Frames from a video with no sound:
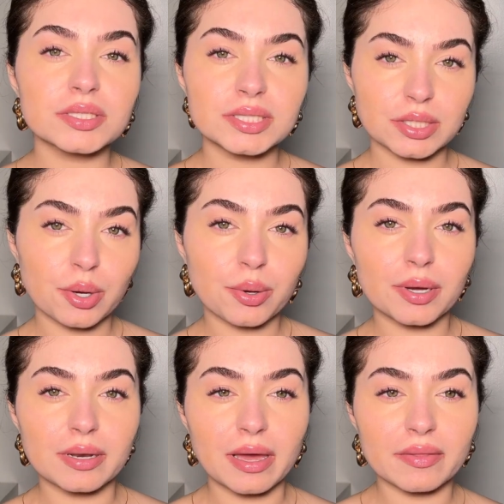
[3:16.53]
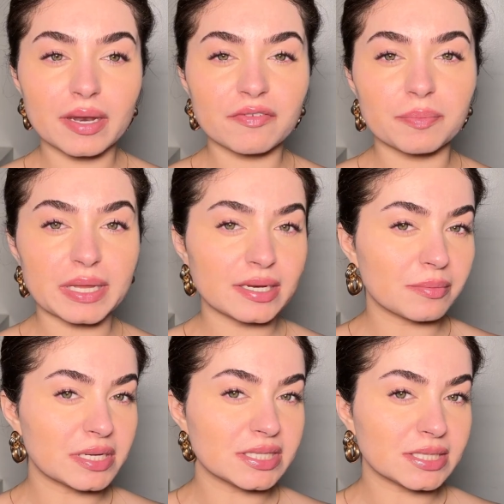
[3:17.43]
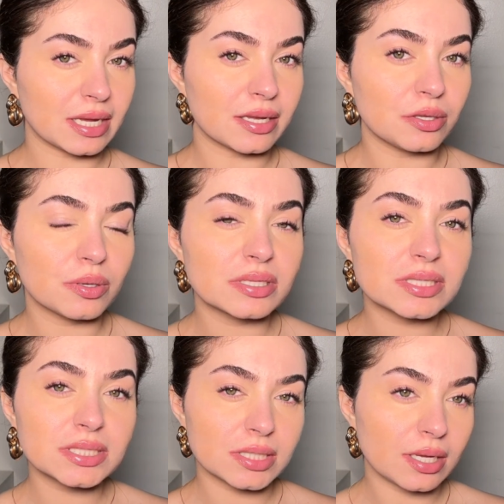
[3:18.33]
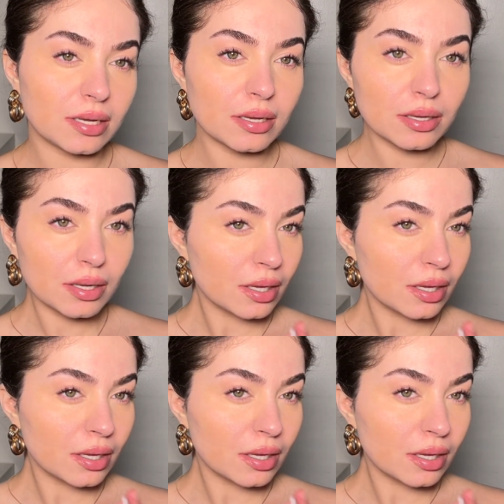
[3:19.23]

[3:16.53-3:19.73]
So now that I've blended my skin, you can see